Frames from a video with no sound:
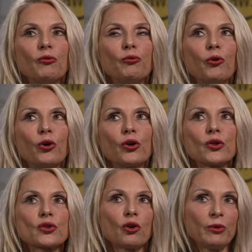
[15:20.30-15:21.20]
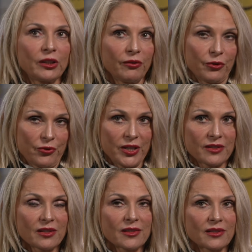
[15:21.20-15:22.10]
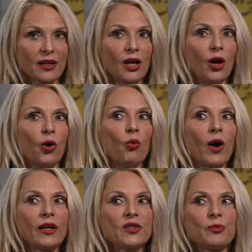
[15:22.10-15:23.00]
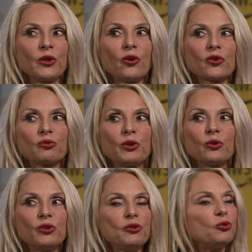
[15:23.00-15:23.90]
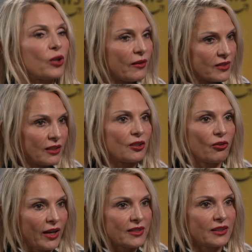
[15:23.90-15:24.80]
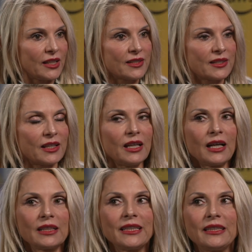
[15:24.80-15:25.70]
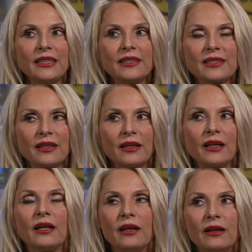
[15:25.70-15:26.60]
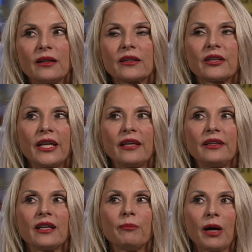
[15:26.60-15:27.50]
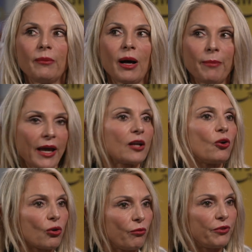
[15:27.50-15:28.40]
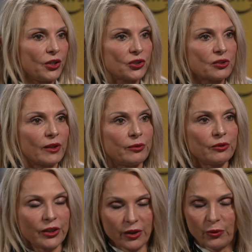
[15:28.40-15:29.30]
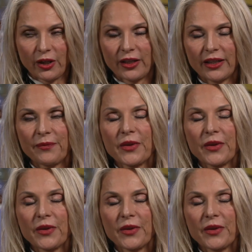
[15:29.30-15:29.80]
for so many different reasons. One is because we continue to have center of excellence that is uh, uh creating a, a, backlog of features what will really work.